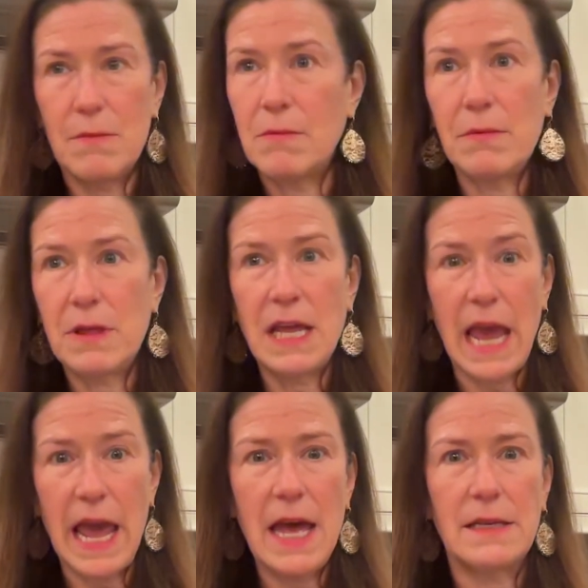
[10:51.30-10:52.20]
they
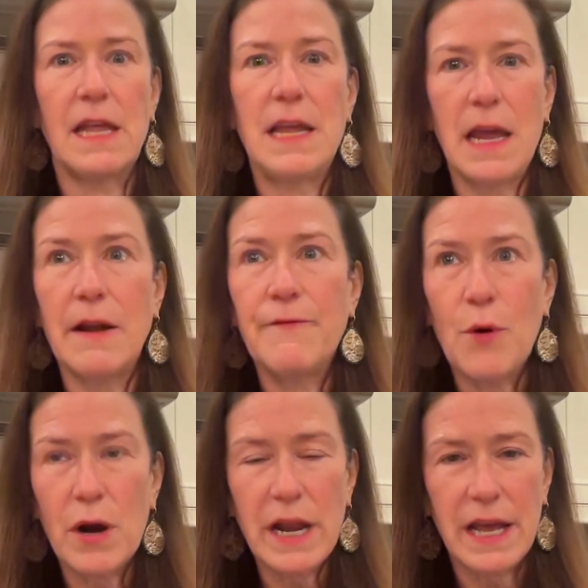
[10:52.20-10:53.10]
can't
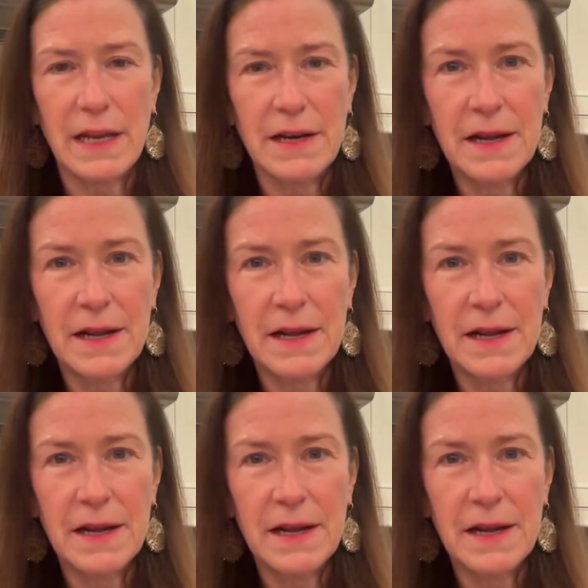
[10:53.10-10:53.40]
afford it.